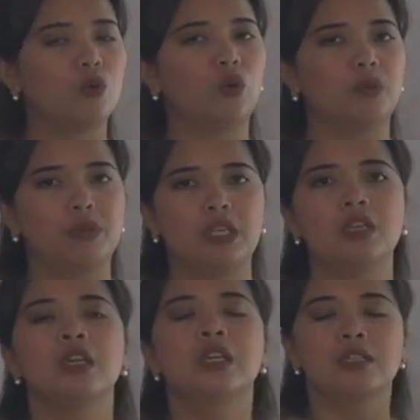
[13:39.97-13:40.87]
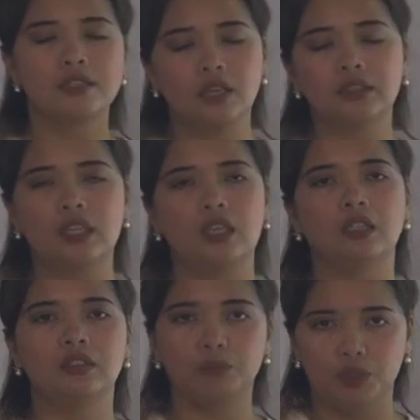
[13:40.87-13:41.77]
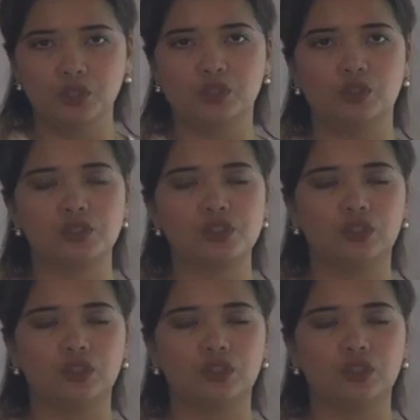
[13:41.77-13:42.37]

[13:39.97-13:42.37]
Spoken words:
will be studying the modules.